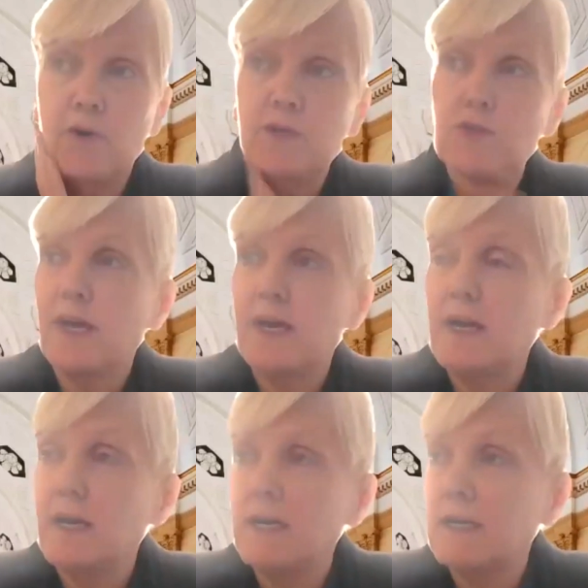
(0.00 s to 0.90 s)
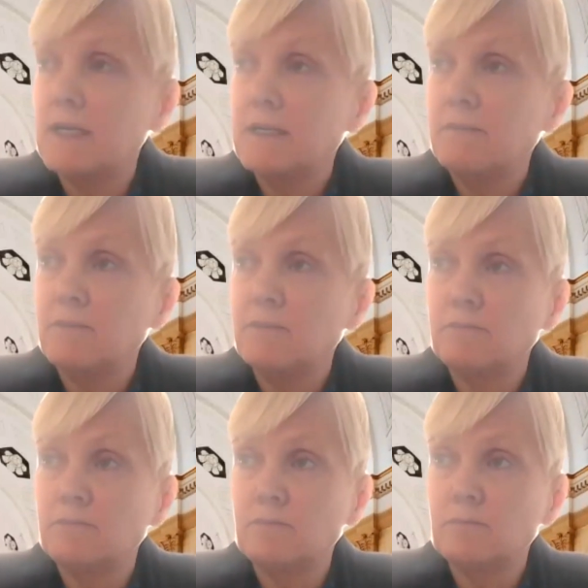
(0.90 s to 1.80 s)
always
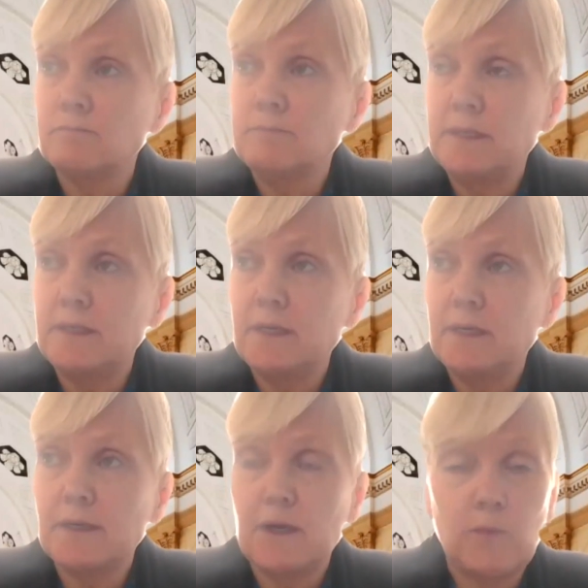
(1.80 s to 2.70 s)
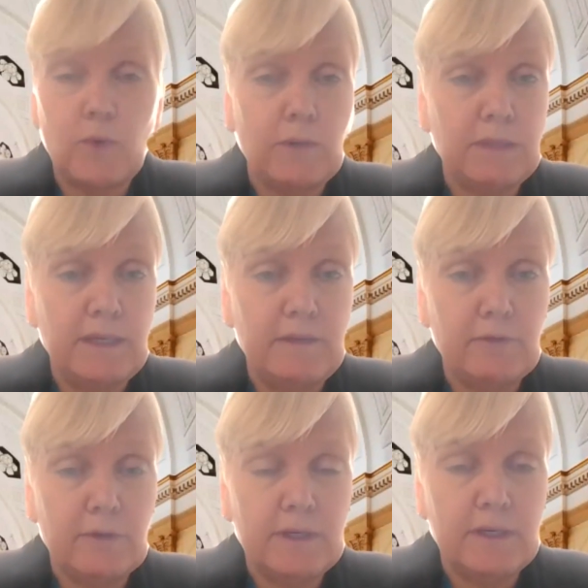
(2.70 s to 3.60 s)
been a real
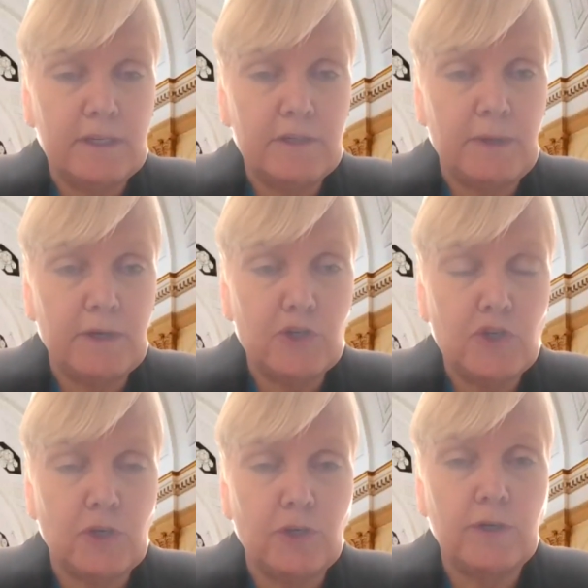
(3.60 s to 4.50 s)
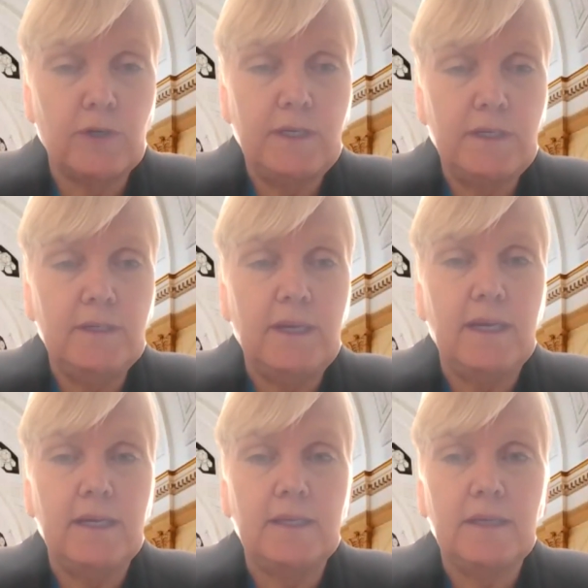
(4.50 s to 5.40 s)
believer in experiential learning
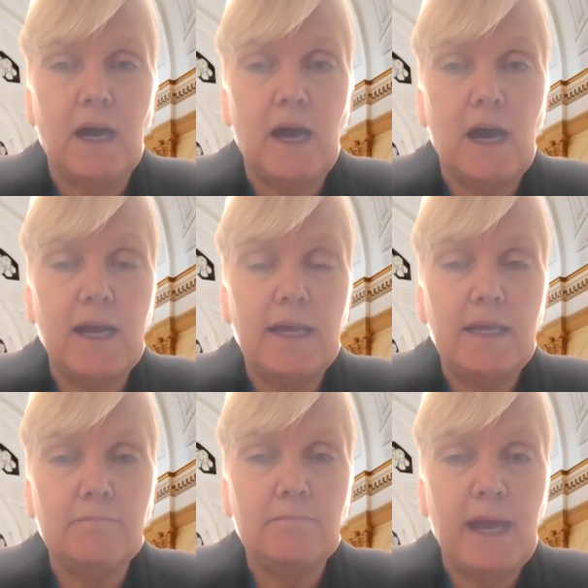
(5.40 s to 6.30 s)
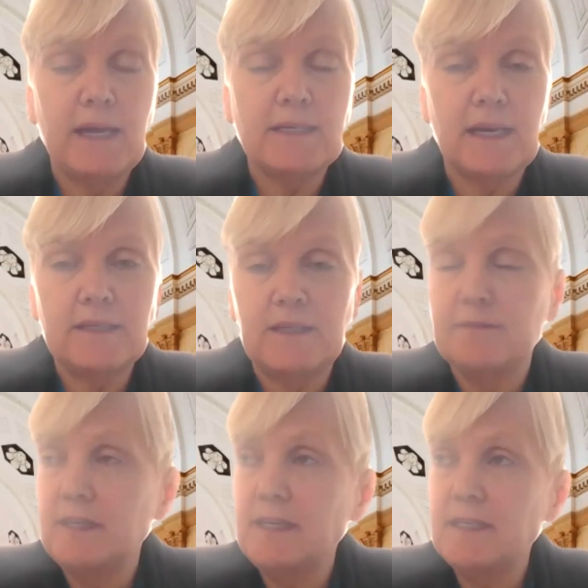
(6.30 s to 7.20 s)
and high impact
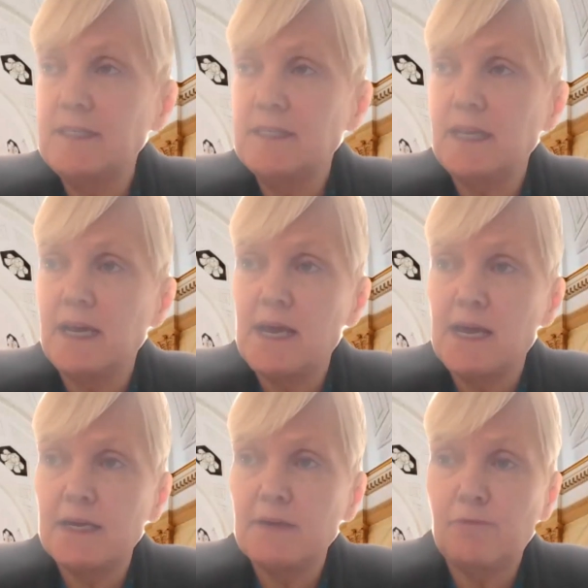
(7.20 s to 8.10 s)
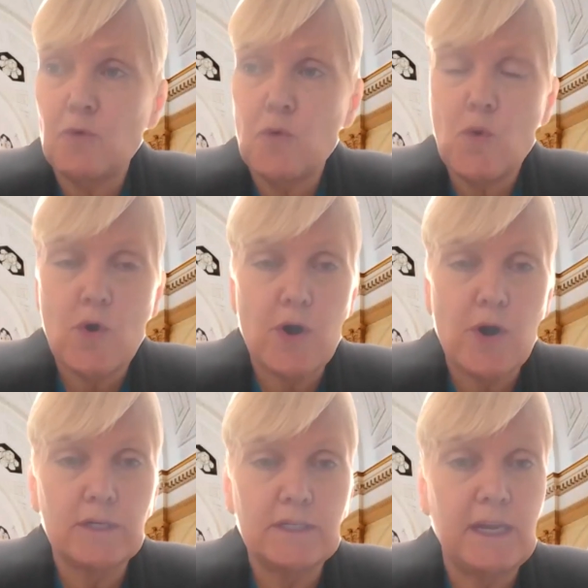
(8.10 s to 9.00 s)
activities
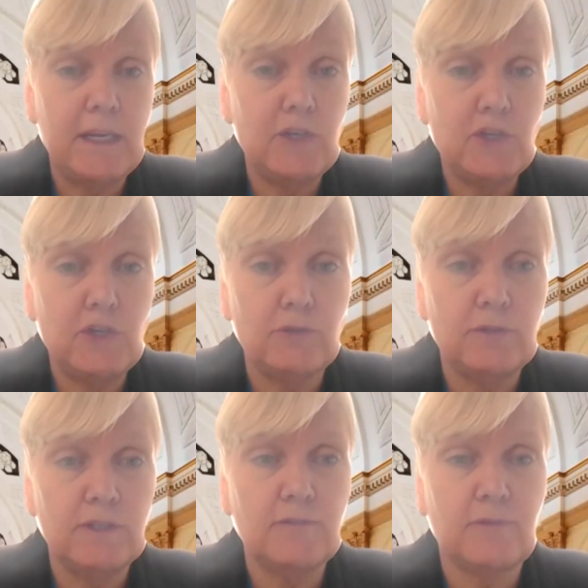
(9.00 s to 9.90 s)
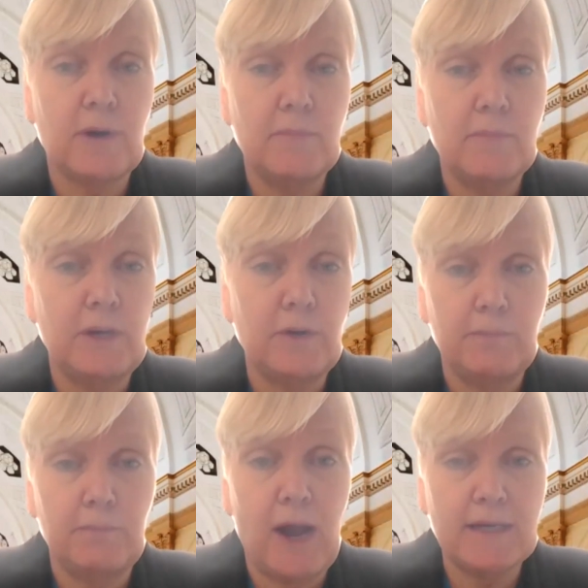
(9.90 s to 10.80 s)
for taking students from
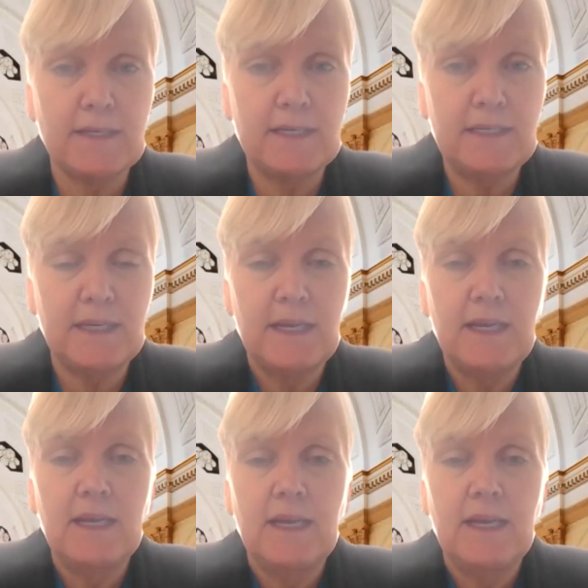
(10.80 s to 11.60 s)
theory to practice.